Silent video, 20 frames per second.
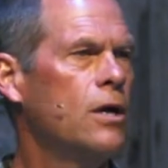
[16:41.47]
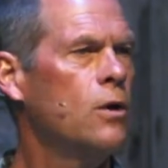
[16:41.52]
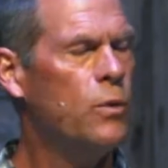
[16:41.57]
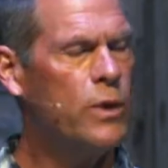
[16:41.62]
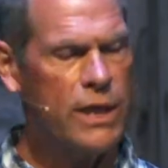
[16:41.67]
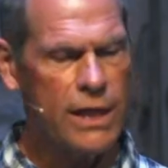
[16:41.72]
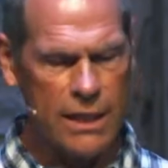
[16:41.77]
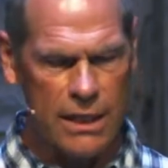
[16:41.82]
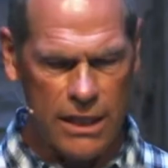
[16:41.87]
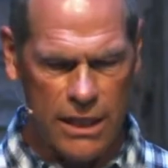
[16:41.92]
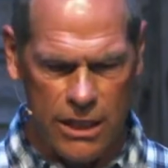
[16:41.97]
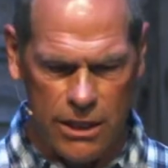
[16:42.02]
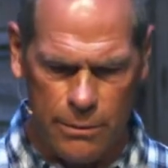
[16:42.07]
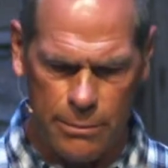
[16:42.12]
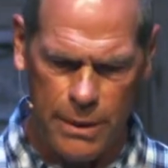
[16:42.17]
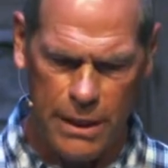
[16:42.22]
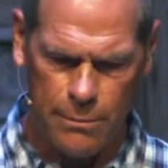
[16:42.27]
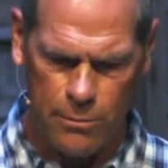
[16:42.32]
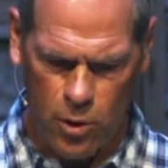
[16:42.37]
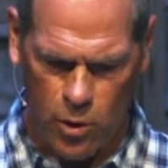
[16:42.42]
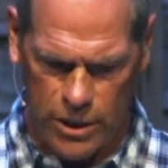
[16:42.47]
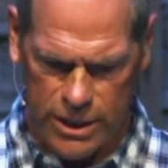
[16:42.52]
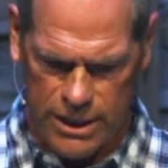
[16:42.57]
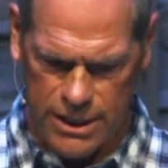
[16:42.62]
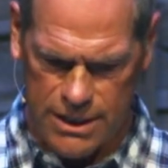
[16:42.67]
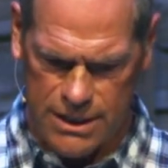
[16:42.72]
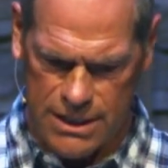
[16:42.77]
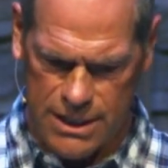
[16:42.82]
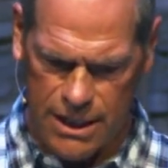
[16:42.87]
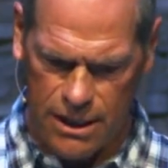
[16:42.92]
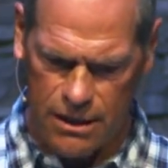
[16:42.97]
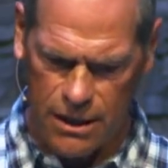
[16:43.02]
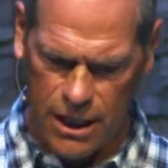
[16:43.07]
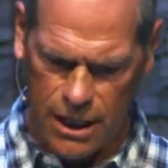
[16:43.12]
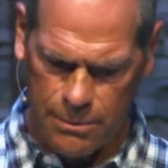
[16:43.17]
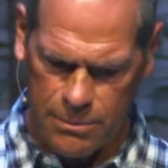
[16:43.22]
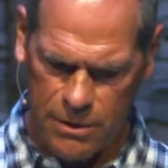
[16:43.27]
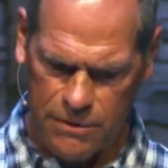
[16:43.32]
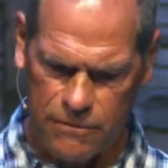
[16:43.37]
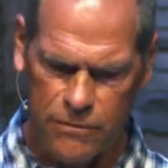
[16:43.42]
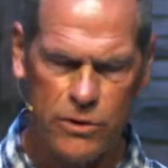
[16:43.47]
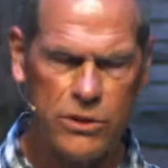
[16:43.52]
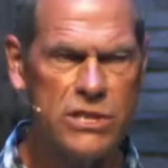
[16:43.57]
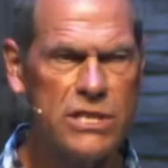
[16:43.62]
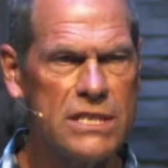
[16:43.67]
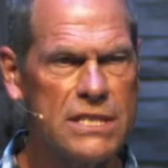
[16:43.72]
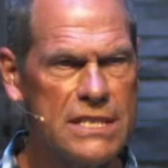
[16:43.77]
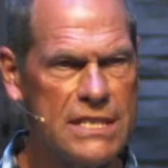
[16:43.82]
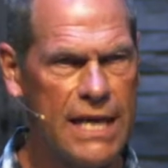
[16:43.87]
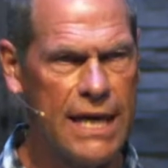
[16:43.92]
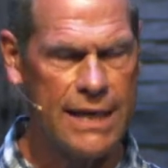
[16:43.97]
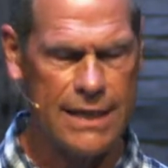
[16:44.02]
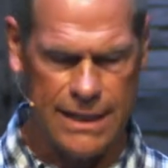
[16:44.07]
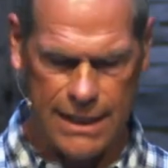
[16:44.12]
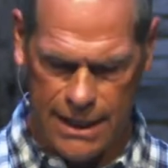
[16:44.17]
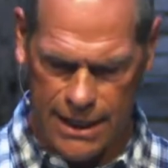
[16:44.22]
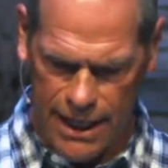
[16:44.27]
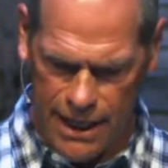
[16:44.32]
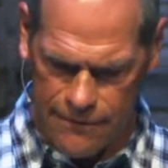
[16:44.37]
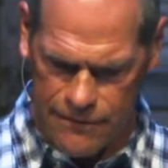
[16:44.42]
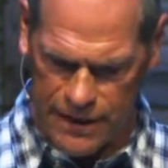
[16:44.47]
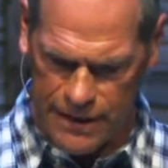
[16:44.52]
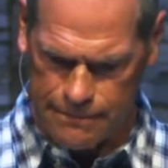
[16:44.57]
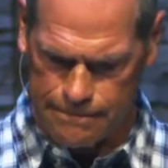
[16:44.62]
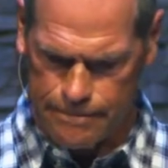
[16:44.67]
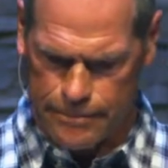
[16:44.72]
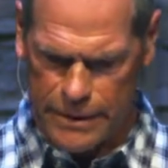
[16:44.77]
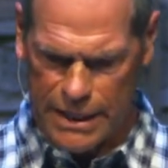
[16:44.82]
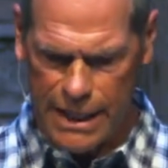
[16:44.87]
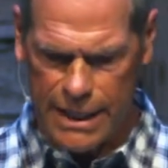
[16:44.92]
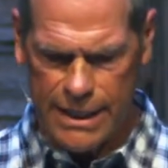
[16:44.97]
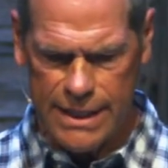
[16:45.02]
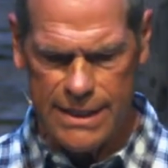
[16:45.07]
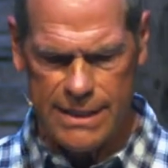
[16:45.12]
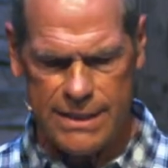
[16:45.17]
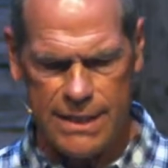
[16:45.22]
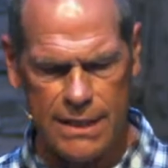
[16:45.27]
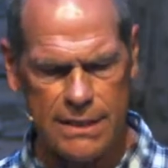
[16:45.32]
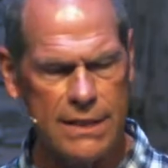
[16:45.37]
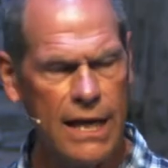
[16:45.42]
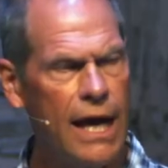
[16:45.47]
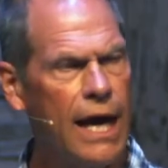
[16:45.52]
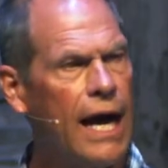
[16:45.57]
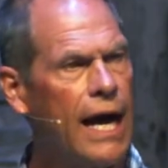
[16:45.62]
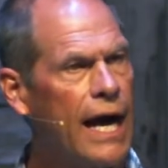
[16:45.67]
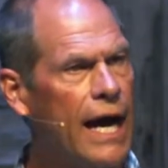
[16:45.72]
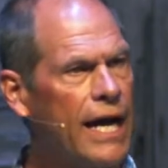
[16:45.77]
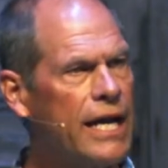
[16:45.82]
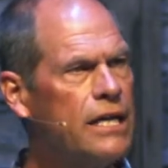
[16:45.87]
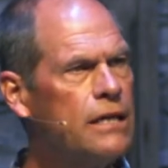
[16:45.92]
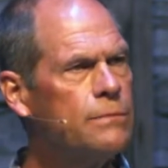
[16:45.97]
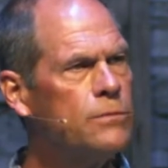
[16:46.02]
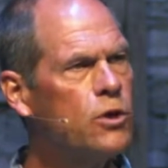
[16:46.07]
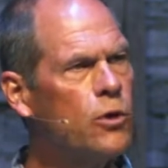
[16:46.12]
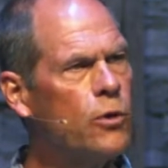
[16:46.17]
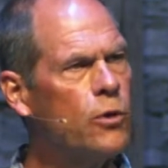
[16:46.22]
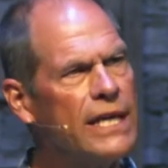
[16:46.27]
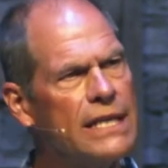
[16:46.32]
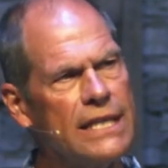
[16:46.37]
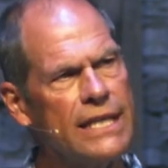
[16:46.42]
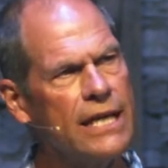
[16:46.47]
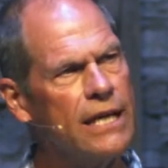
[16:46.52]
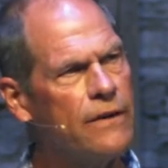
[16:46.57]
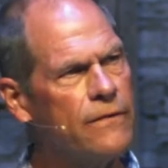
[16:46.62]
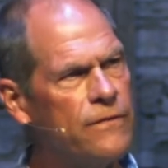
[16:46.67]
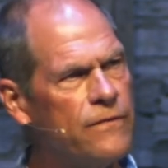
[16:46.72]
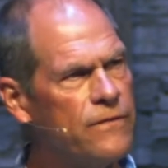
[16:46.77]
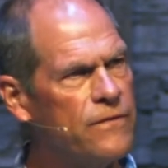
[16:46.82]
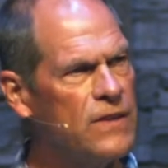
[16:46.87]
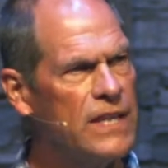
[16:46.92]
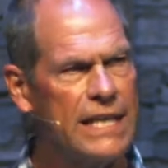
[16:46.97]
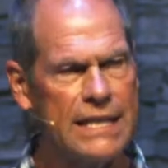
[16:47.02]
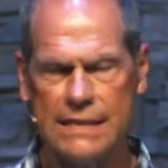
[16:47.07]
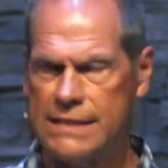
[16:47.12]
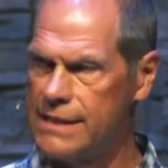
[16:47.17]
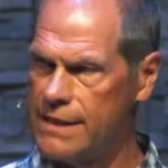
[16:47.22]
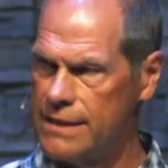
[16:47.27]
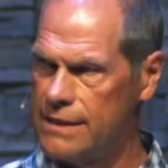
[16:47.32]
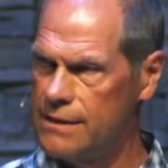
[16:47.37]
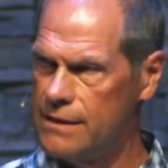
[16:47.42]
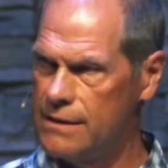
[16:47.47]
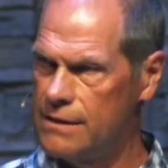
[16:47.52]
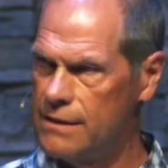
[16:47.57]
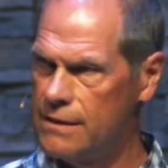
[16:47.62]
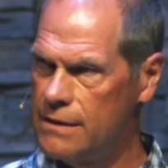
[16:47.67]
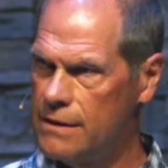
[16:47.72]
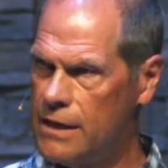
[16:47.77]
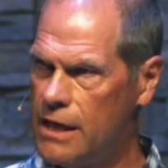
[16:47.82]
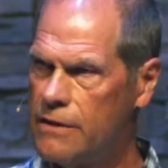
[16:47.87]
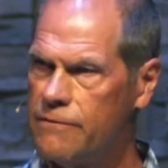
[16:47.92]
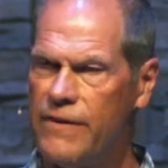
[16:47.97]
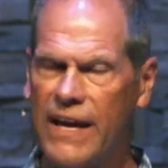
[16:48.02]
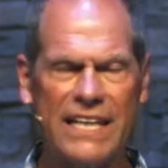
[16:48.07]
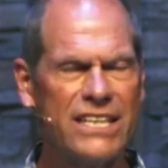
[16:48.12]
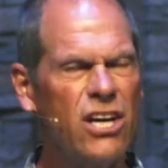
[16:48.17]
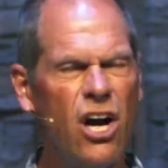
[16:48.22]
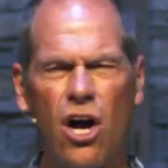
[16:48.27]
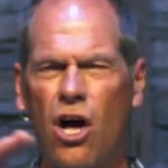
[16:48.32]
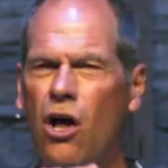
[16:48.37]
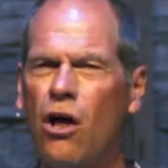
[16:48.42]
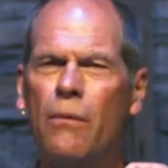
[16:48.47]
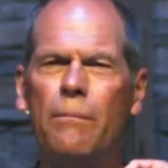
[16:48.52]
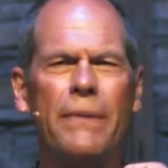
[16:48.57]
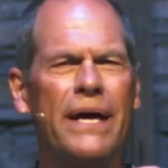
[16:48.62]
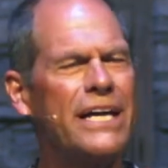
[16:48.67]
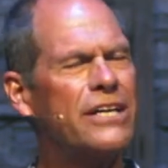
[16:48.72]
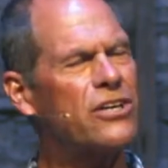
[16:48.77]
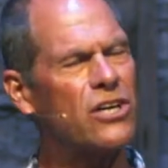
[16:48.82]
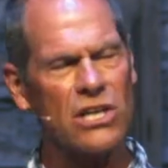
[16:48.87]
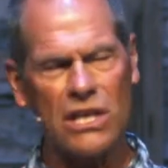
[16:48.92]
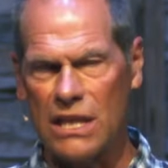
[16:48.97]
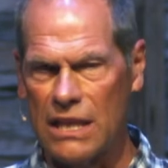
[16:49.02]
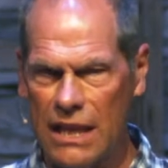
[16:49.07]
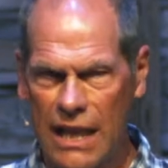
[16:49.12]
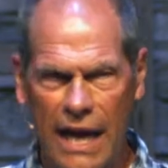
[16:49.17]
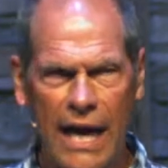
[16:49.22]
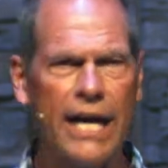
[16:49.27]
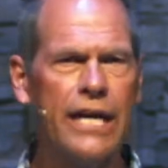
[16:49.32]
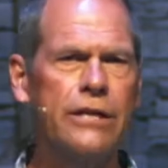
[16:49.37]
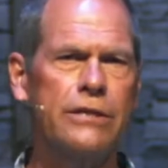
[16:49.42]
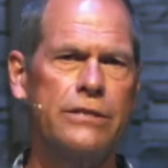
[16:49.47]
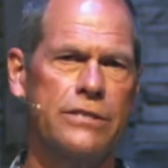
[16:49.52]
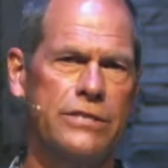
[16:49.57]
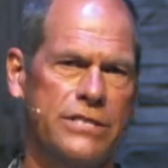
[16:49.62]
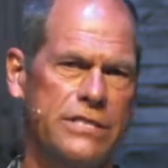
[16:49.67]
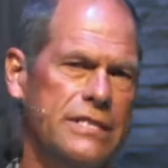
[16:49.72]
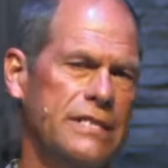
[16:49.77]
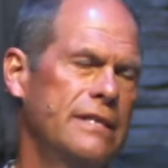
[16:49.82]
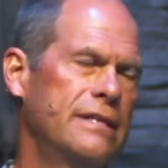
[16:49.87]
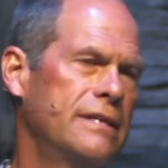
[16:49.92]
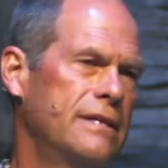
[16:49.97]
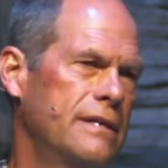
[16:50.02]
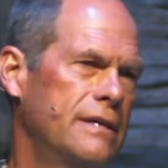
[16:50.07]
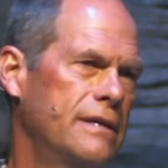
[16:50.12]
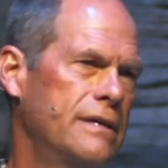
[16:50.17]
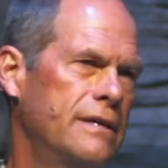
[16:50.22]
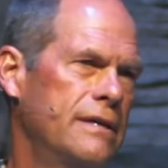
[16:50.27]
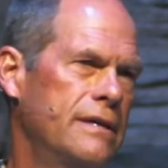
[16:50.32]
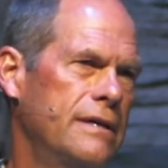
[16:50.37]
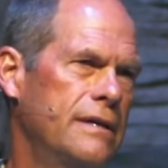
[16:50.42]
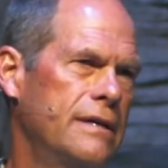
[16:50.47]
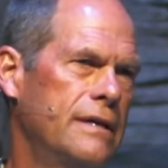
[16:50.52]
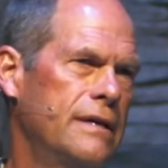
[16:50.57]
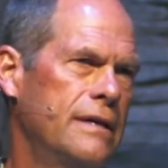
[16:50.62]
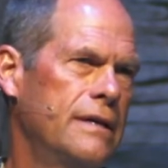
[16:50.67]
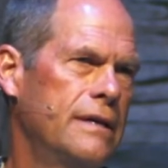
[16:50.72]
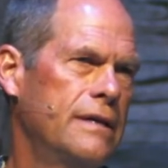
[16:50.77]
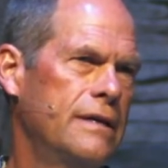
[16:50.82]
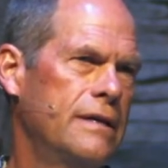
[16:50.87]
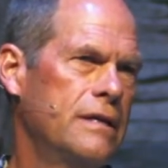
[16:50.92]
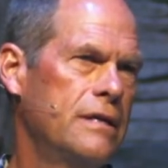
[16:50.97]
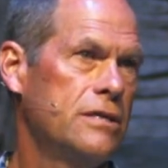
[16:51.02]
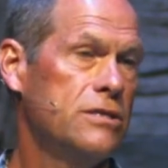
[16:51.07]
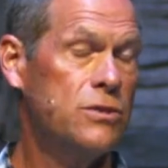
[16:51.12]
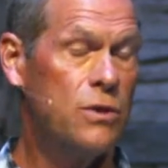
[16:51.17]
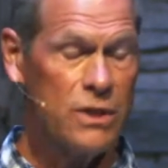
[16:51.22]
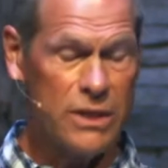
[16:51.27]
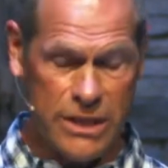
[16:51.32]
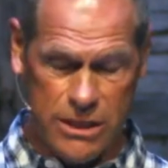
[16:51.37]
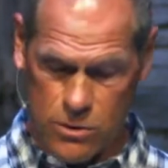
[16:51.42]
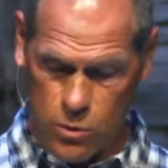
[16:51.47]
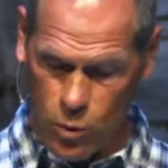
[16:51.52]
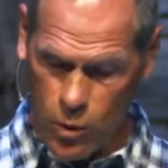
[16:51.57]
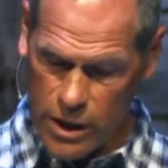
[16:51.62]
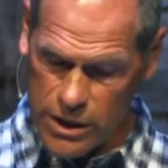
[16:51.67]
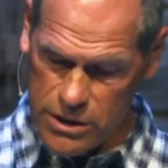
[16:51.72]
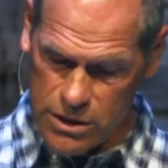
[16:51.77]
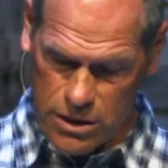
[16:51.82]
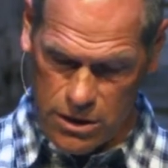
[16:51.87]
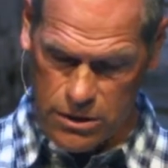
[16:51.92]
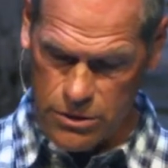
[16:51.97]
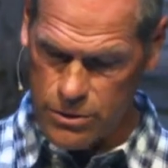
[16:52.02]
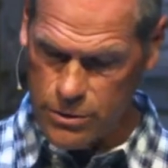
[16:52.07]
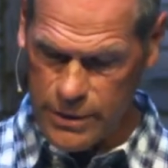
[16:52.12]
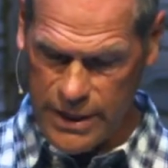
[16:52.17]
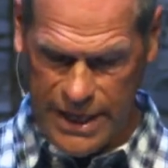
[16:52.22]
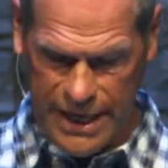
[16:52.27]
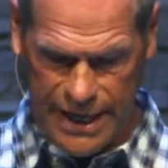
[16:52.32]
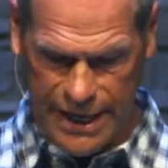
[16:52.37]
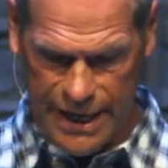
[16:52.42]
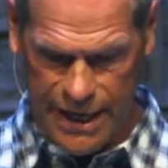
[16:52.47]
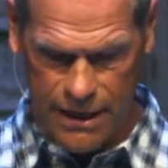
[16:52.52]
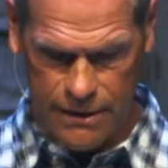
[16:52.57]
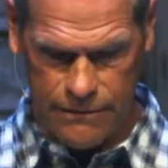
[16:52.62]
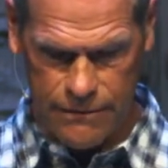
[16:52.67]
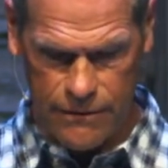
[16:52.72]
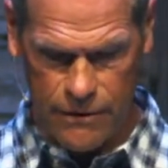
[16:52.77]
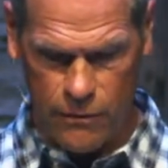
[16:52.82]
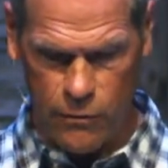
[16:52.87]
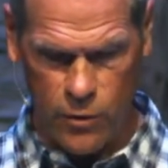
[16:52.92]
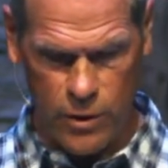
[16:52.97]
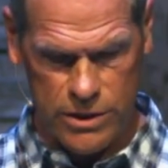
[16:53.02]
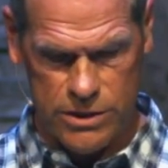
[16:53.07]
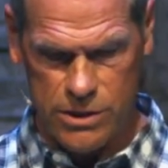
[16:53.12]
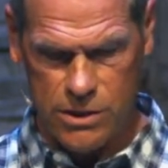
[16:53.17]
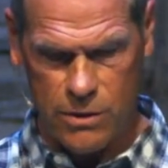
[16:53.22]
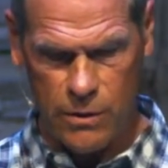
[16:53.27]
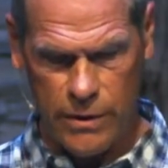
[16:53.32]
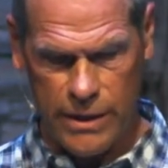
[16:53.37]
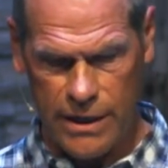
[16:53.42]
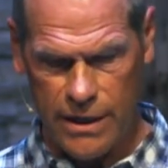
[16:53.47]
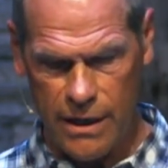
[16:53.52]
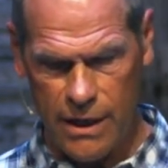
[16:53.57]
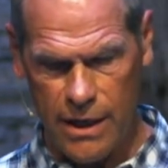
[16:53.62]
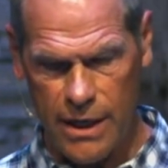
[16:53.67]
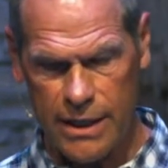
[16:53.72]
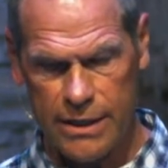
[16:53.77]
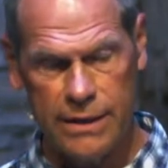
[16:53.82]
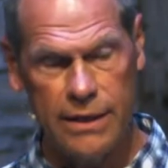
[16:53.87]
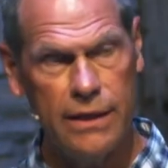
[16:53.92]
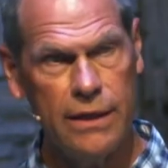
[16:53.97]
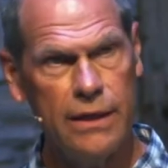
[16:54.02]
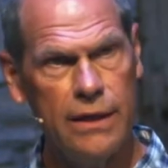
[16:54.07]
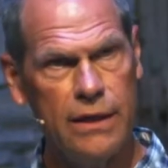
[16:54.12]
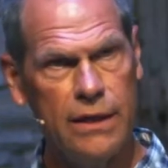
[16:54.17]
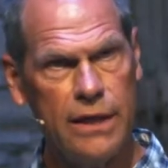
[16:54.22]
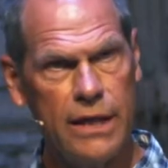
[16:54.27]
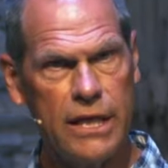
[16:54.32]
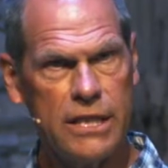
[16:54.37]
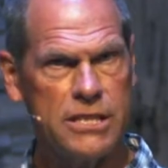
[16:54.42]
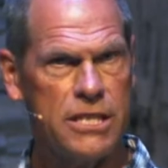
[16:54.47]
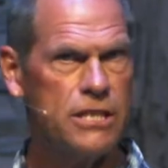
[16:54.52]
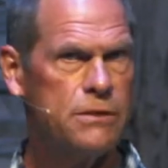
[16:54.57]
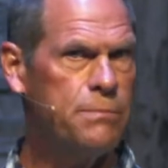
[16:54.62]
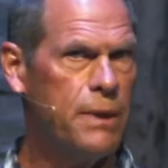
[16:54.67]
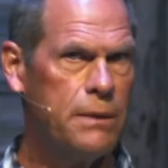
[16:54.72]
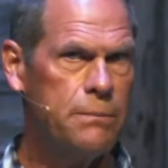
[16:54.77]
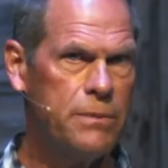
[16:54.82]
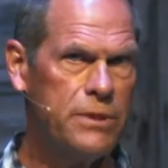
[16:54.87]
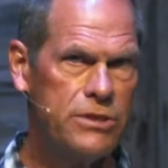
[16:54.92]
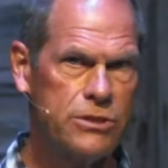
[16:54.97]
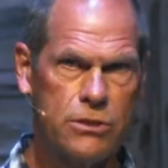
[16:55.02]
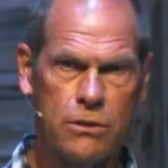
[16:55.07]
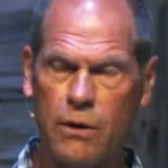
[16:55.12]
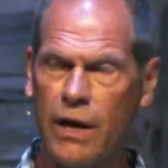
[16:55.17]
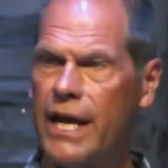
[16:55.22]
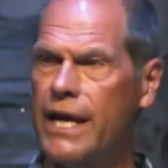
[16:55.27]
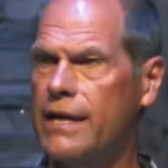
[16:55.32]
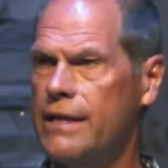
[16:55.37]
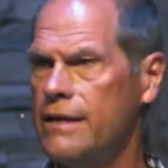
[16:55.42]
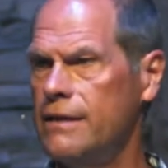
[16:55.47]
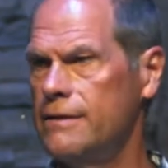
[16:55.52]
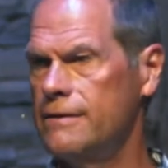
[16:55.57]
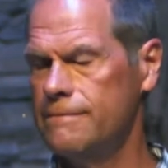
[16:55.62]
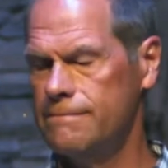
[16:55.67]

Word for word: We get a little bit more intel up in verses ten and eleven. He says, I am greatly afflicted. In fact, all men are liars. So at least one clue we have of what's going on is he's been betrayed,